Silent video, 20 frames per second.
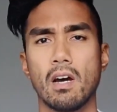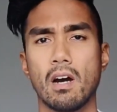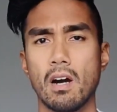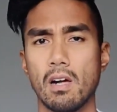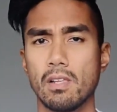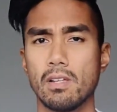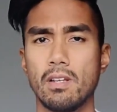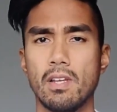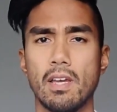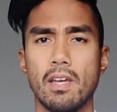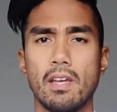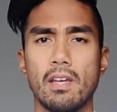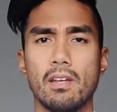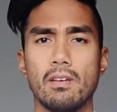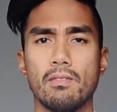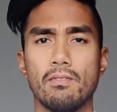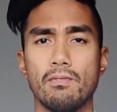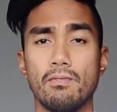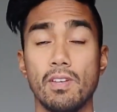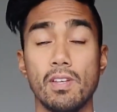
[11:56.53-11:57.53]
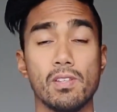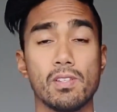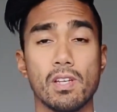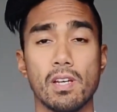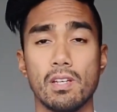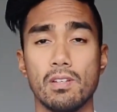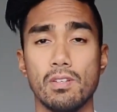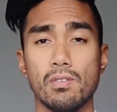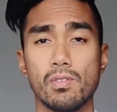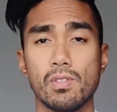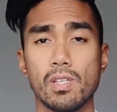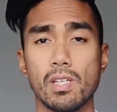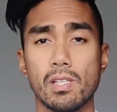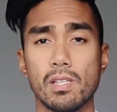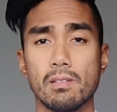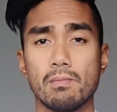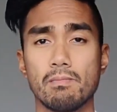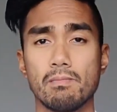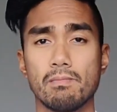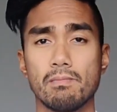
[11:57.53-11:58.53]
holiday visa in New
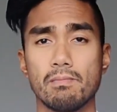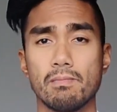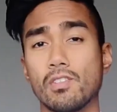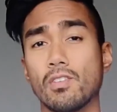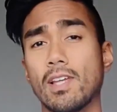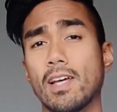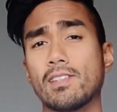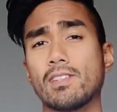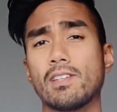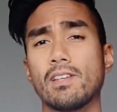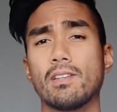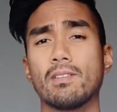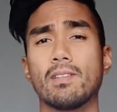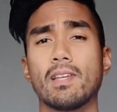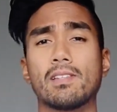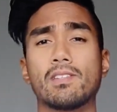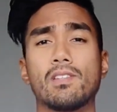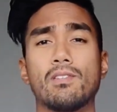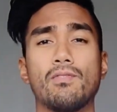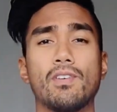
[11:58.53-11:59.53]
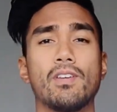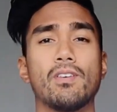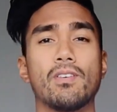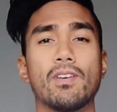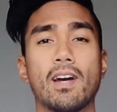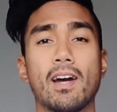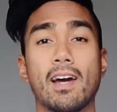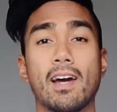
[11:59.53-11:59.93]
Zealand. So that's it. That's the video,